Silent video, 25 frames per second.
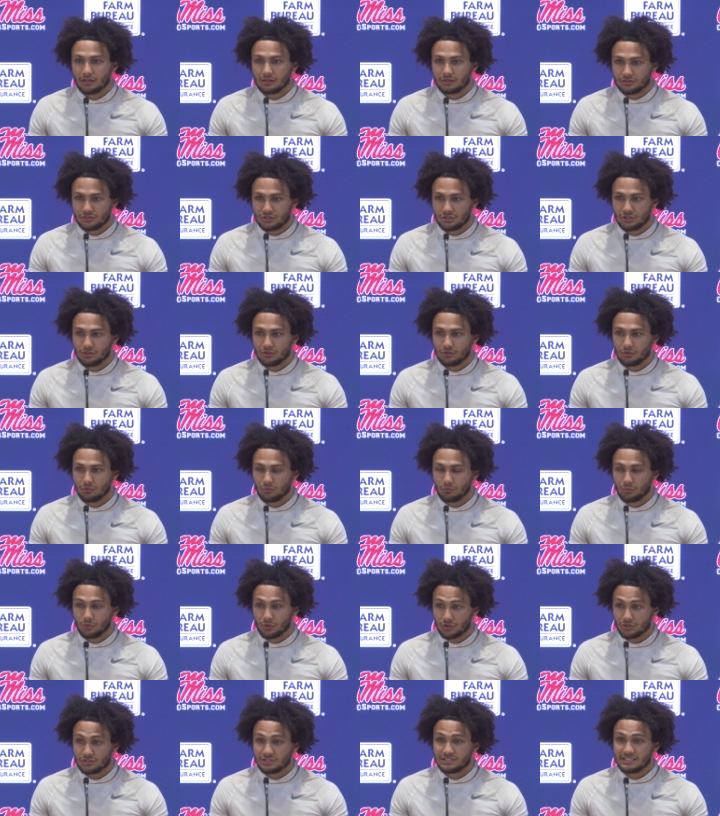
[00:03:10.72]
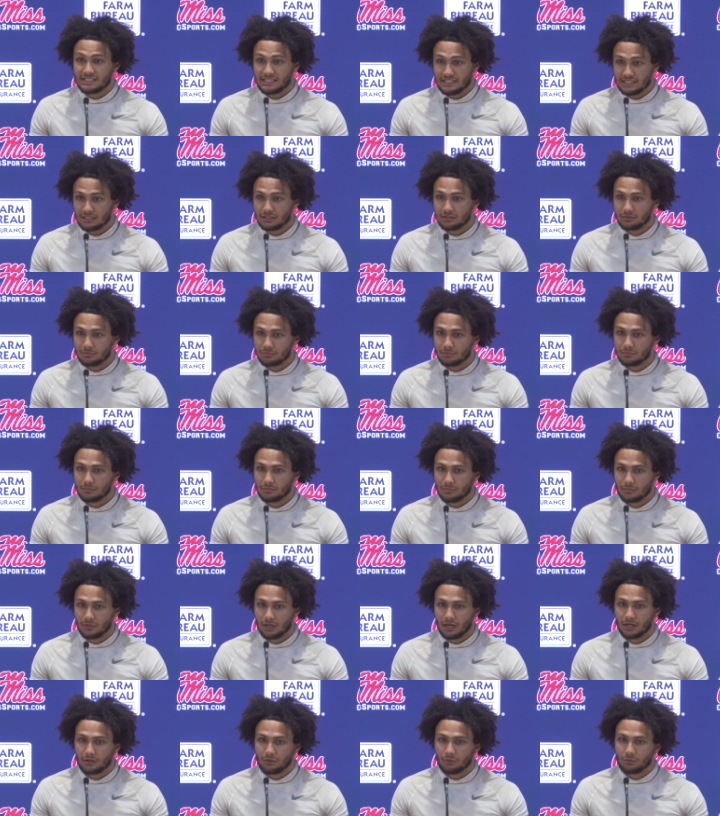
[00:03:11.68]
until we're a team,
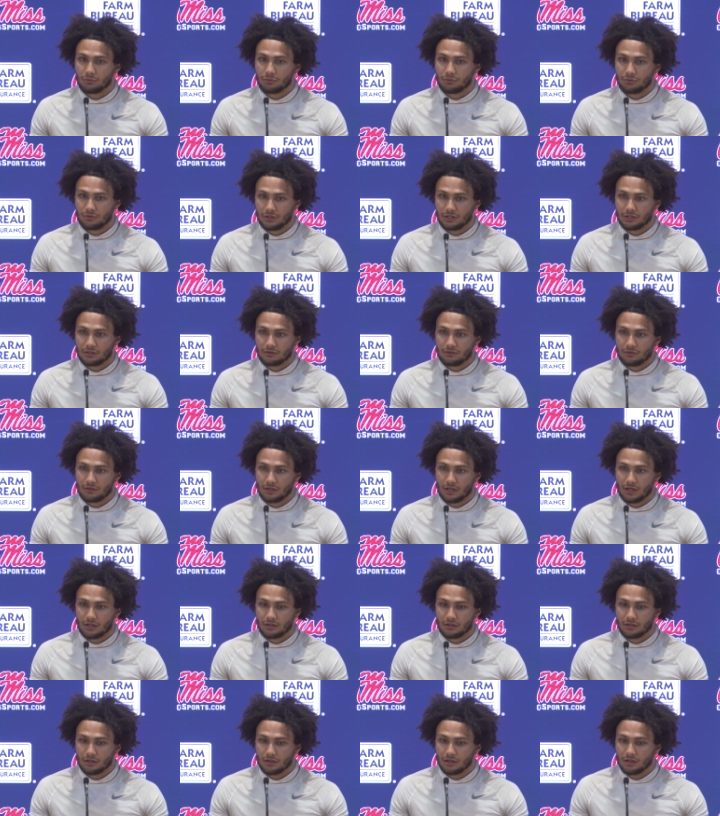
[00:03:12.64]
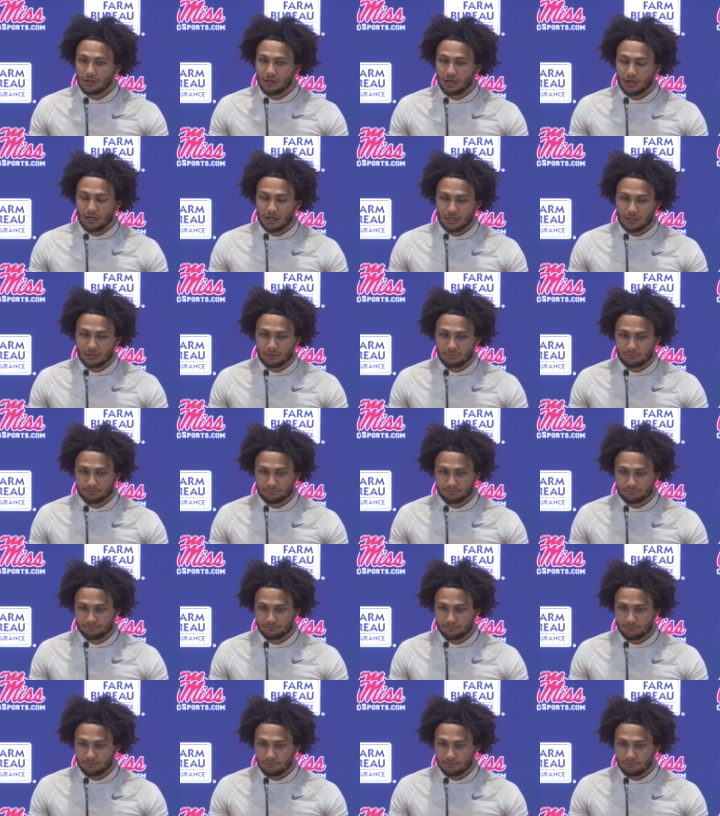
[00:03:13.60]
I don't think that um,